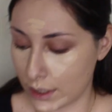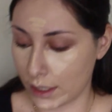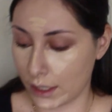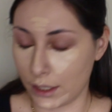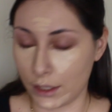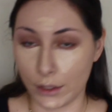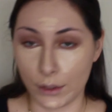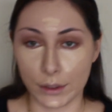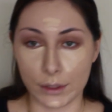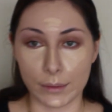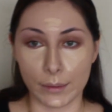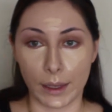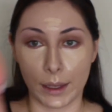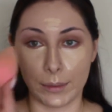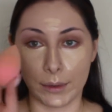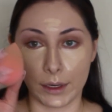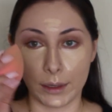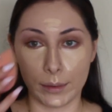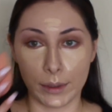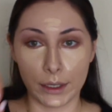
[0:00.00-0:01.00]
just gonna use my
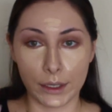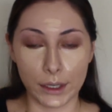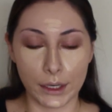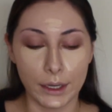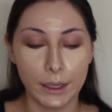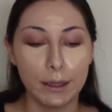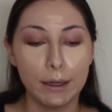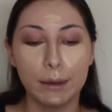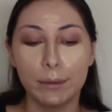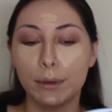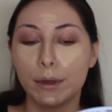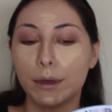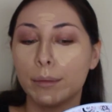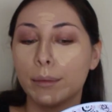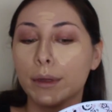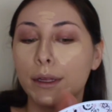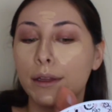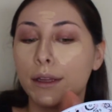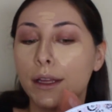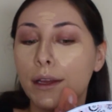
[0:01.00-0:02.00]
beauty blender and I'm gonna
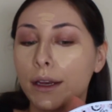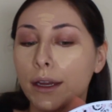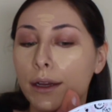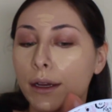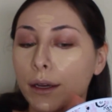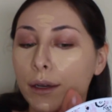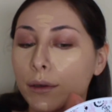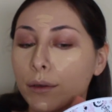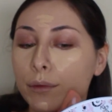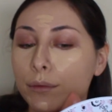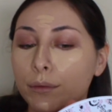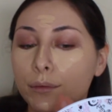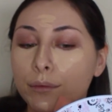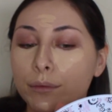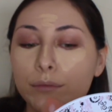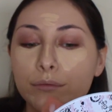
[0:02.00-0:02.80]
blend that out.